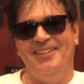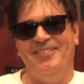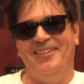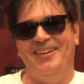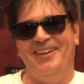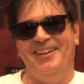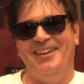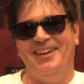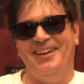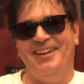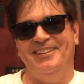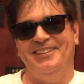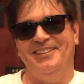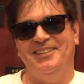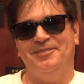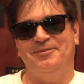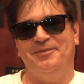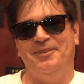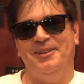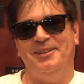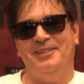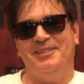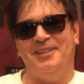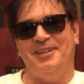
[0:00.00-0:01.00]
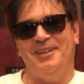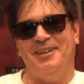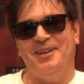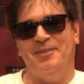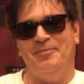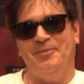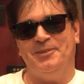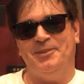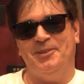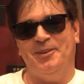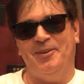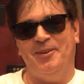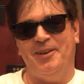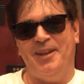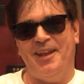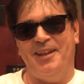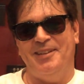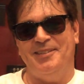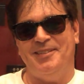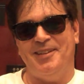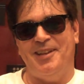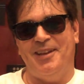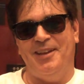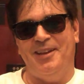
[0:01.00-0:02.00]
anyway, uh, this week's uh, episode
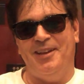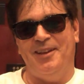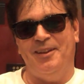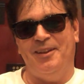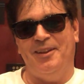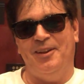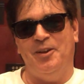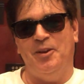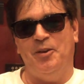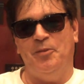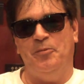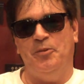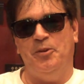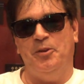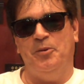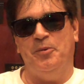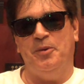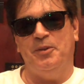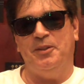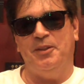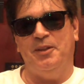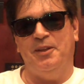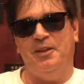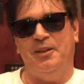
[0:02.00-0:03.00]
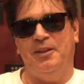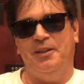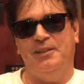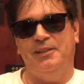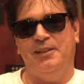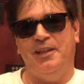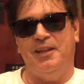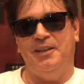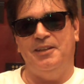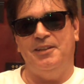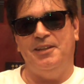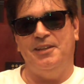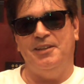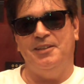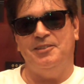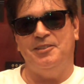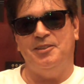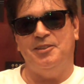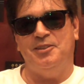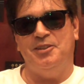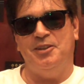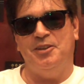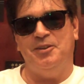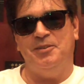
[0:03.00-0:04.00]
has uh, an interview with the Inlandia
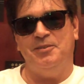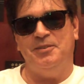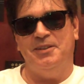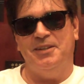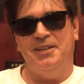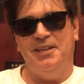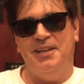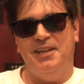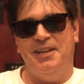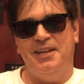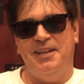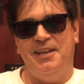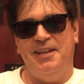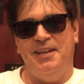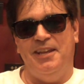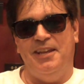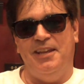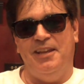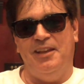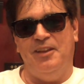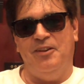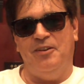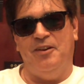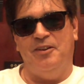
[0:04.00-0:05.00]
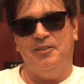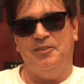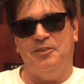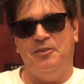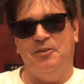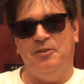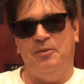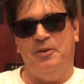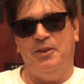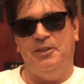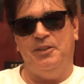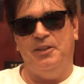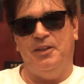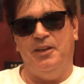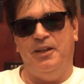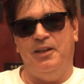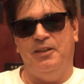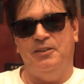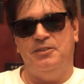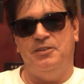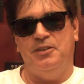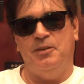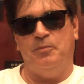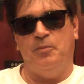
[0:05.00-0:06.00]
Institute and also with
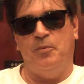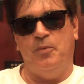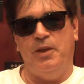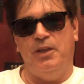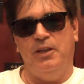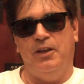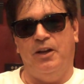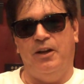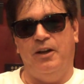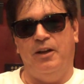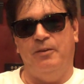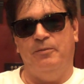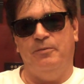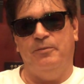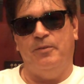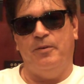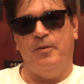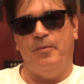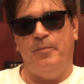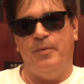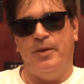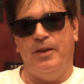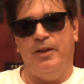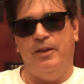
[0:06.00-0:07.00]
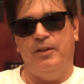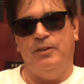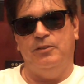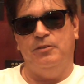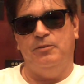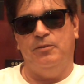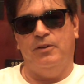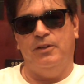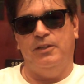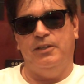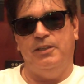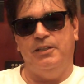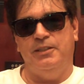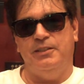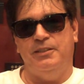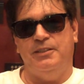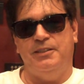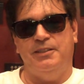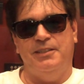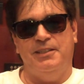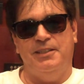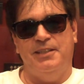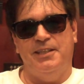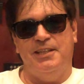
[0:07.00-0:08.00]
uh, Chip Wagar from uh, New
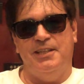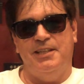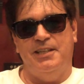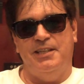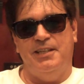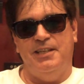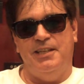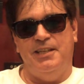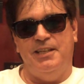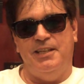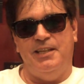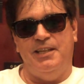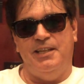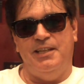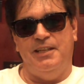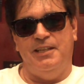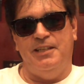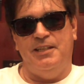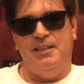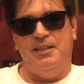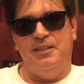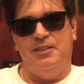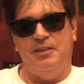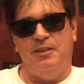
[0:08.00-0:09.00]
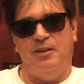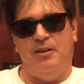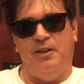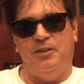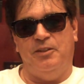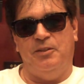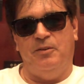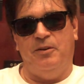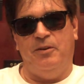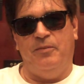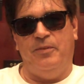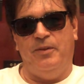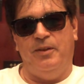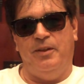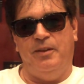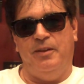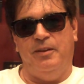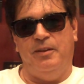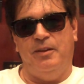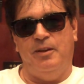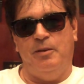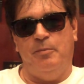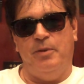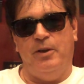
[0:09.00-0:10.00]
Orleans, and he's the author of
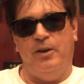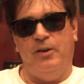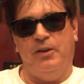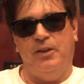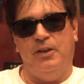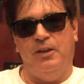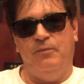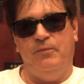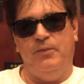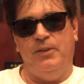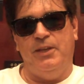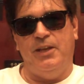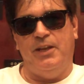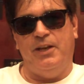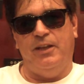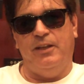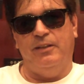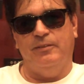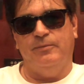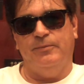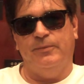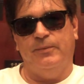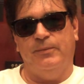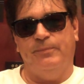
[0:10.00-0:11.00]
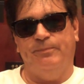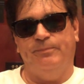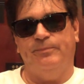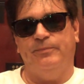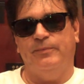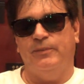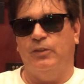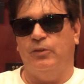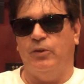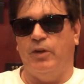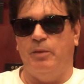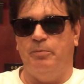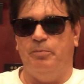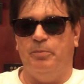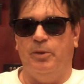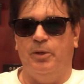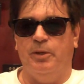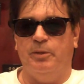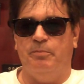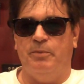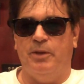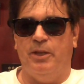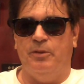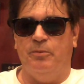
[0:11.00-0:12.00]
uh, An American in Vienna, great
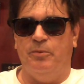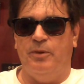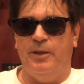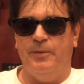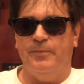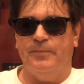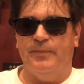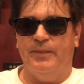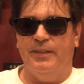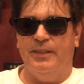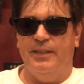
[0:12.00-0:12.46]
book by the way.